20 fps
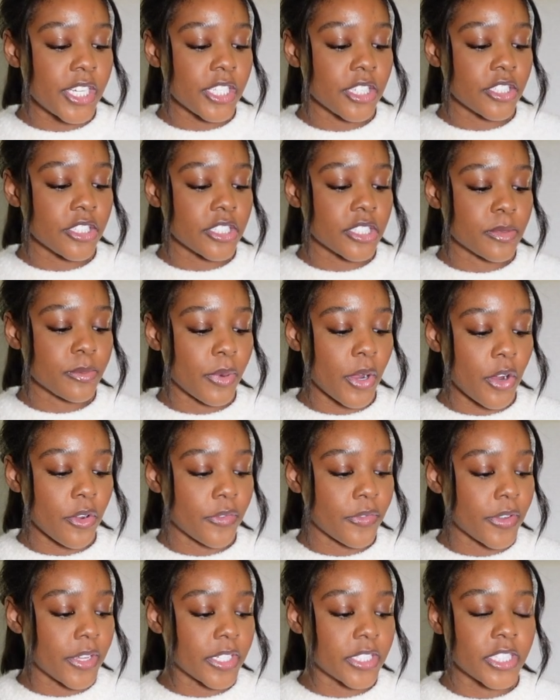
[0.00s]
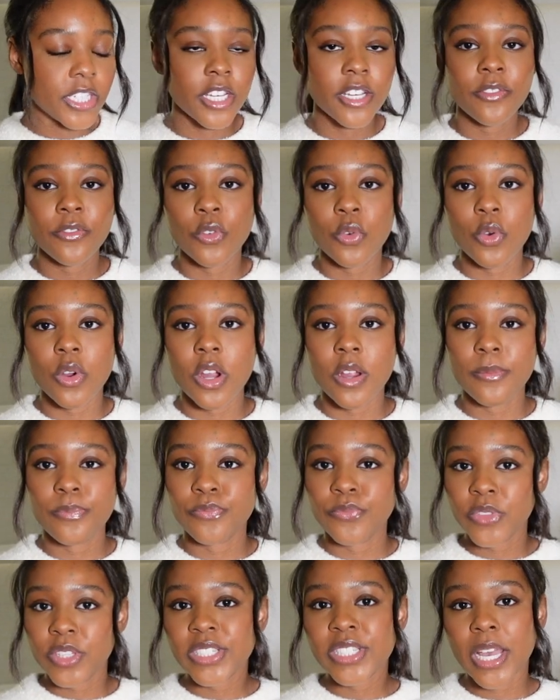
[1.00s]
It looks perfect for
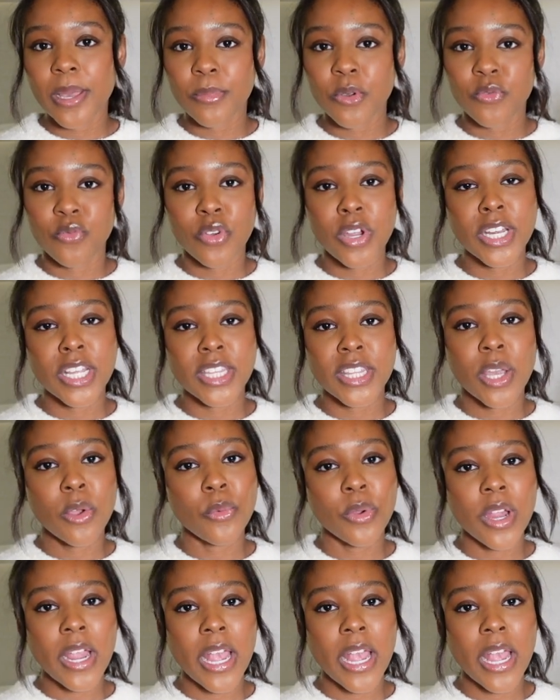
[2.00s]
the type of wedding that we're